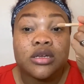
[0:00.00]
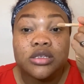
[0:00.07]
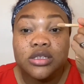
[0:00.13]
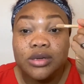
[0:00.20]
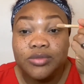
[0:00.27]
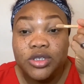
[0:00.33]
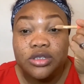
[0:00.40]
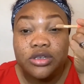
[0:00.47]
So
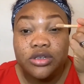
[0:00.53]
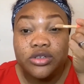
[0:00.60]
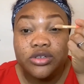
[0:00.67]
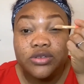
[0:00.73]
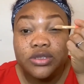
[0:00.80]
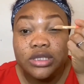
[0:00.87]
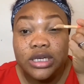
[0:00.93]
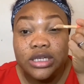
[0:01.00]
I'm just going to
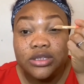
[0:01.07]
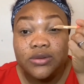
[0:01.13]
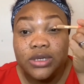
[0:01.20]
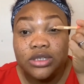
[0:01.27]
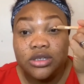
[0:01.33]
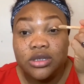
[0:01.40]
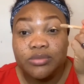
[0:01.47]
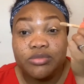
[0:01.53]
use that to
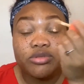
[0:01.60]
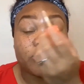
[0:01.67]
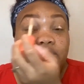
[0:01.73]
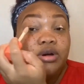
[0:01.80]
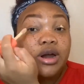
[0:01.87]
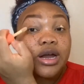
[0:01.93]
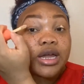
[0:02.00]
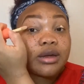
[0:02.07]
actually
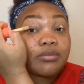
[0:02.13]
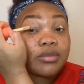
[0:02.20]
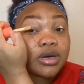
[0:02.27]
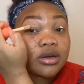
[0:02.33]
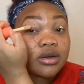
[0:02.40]
prime.